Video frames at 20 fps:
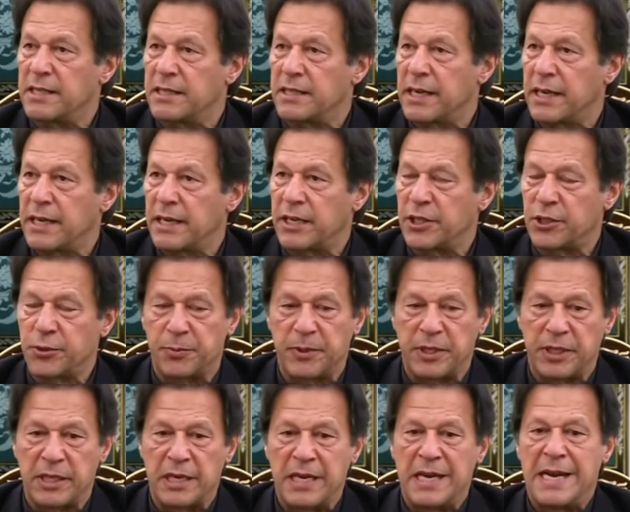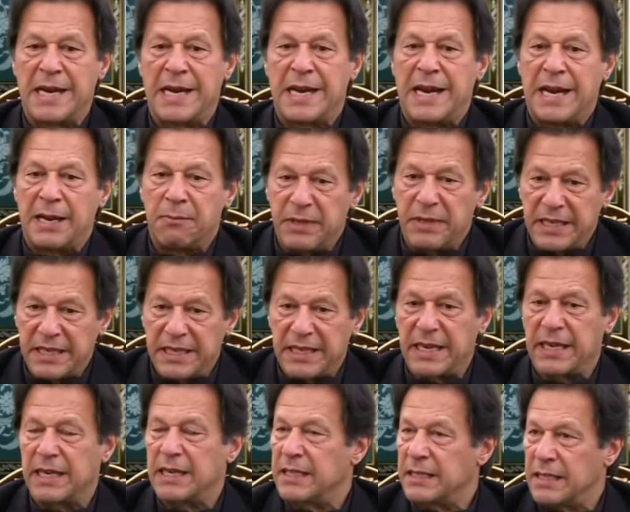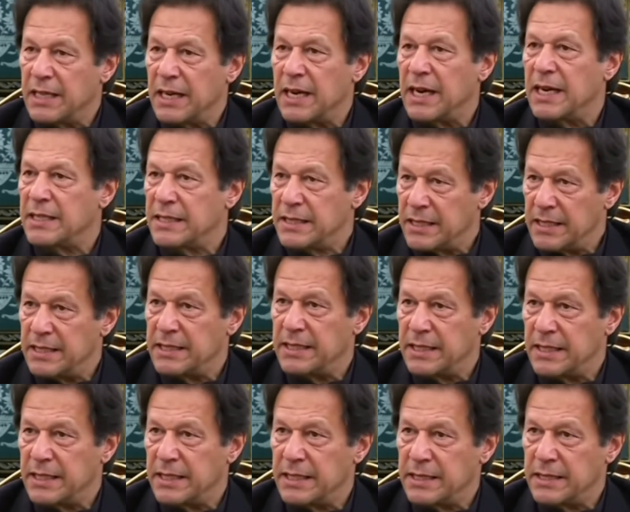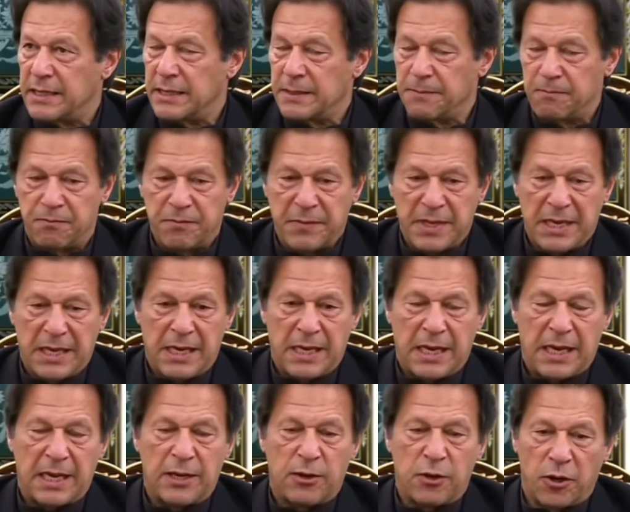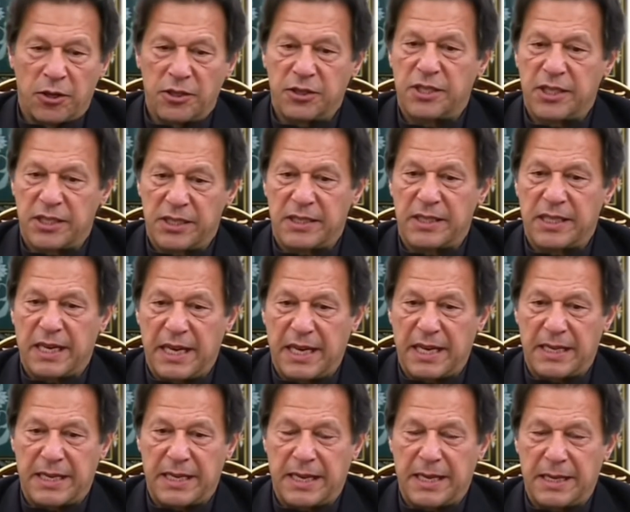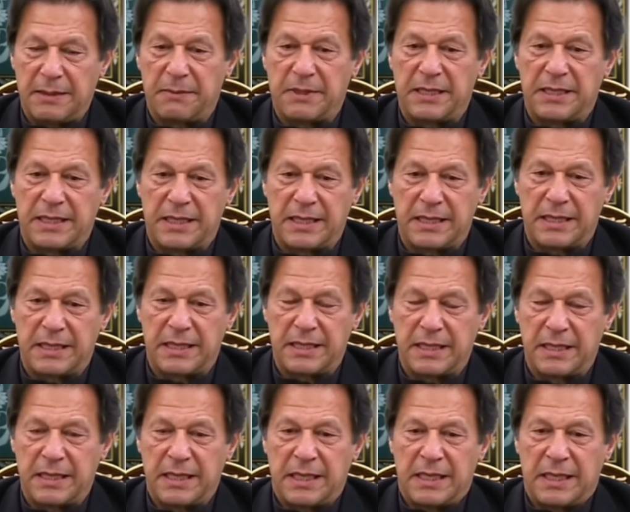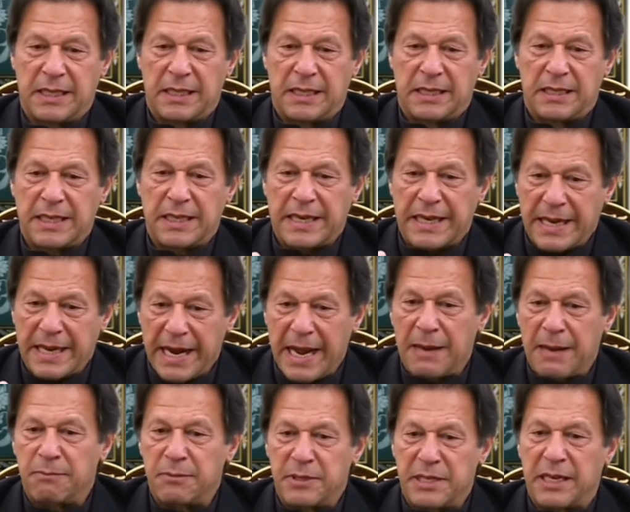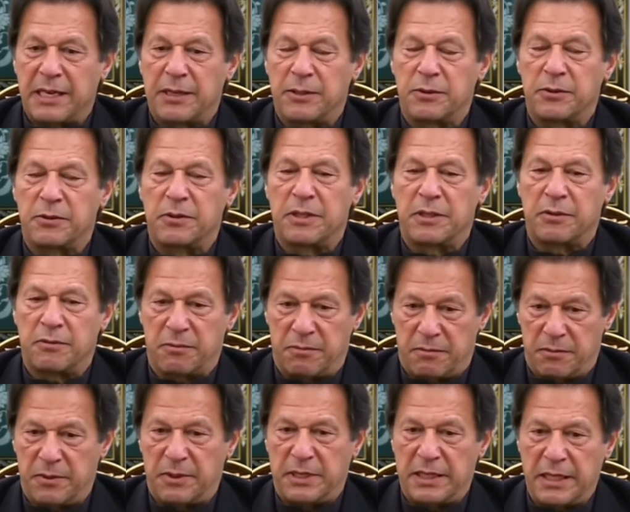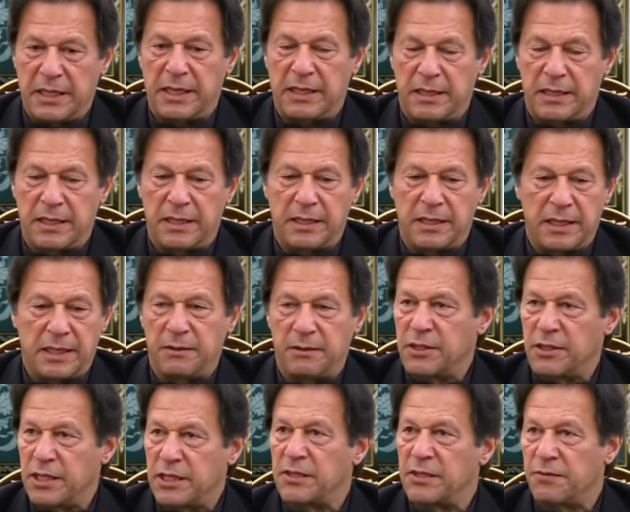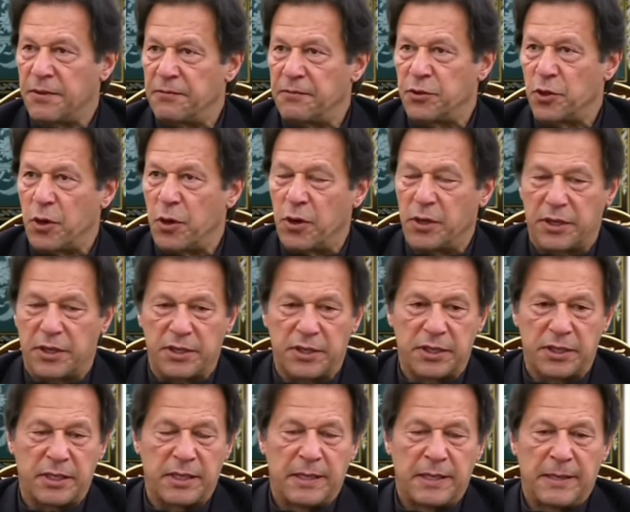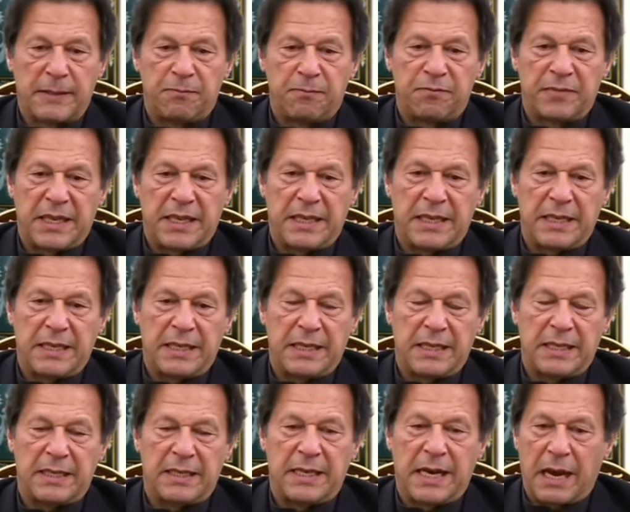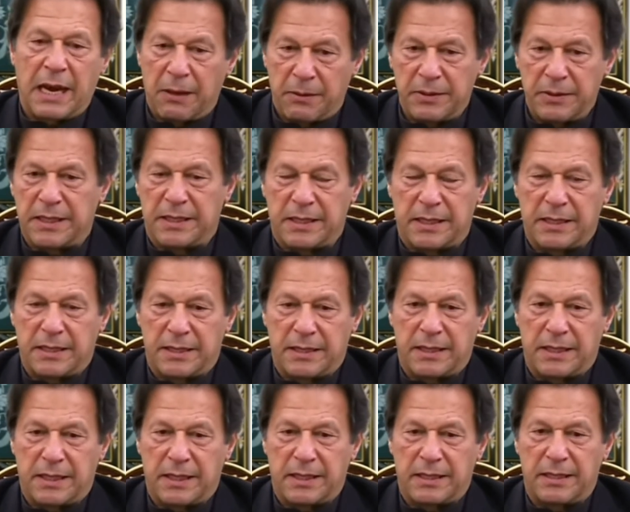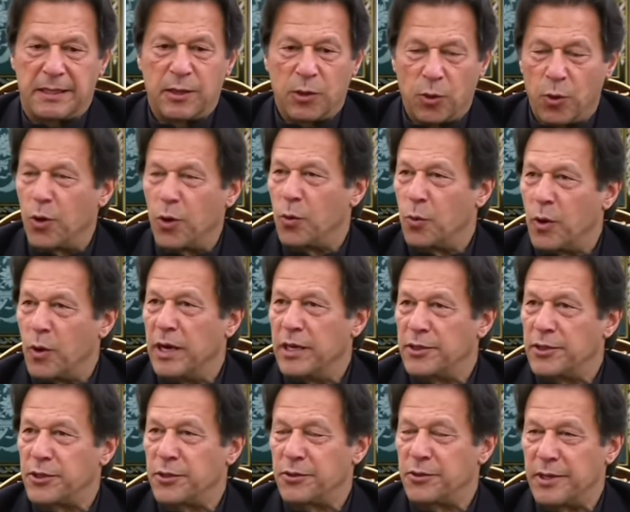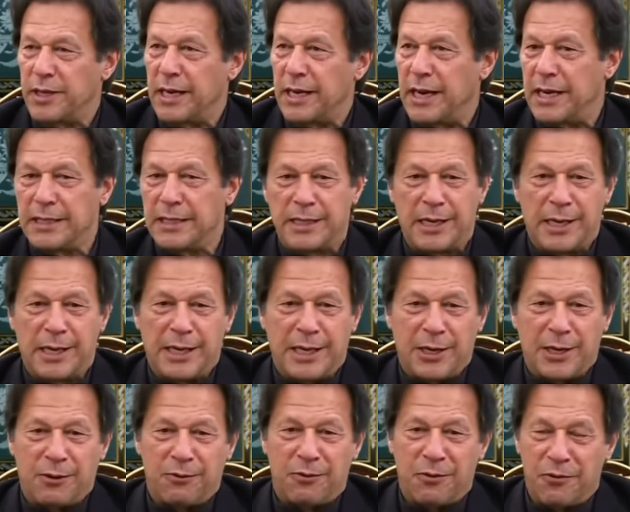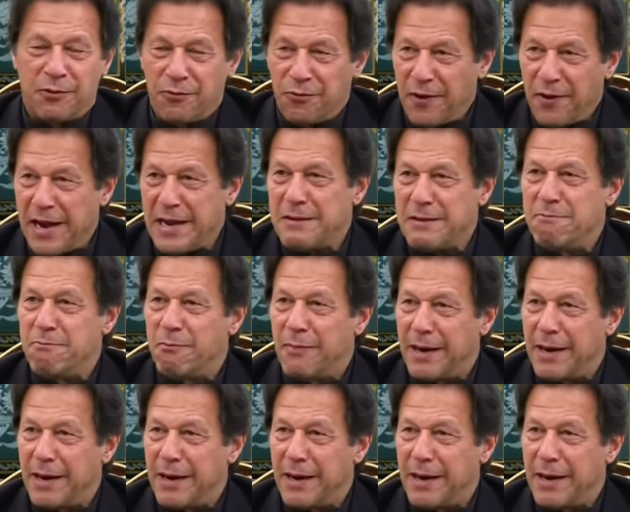side Kashmir, have been killed in the last 30 years. And not just that, I mean the clampdown and since 5th August, the whole world should realize for 5